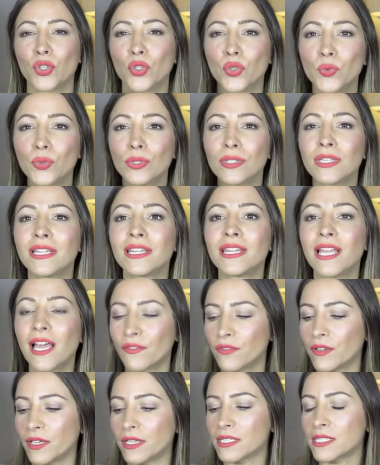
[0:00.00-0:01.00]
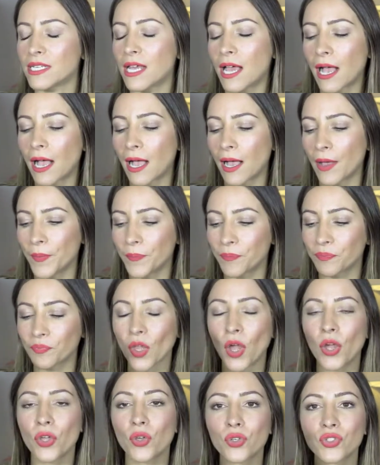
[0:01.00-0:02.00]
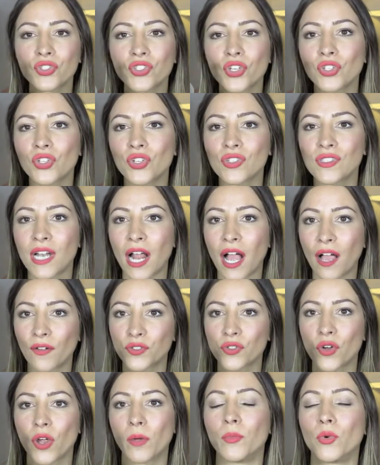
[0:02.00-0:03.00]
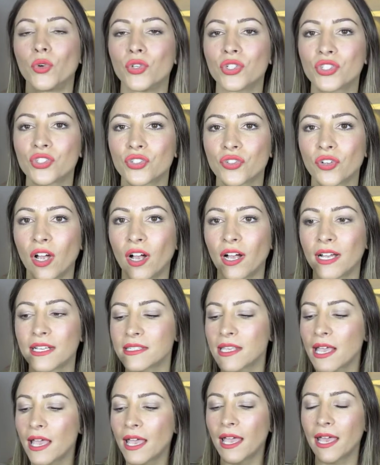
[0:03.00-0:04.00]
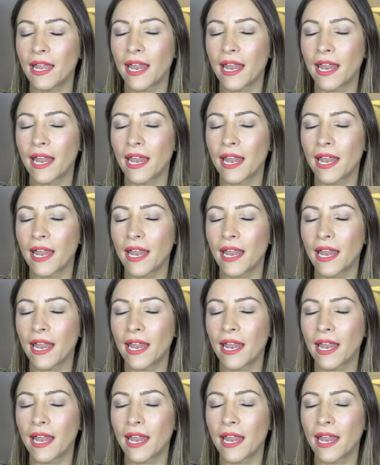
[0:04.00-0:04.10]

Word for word: You will love it. Um, I also use it after I moisturize.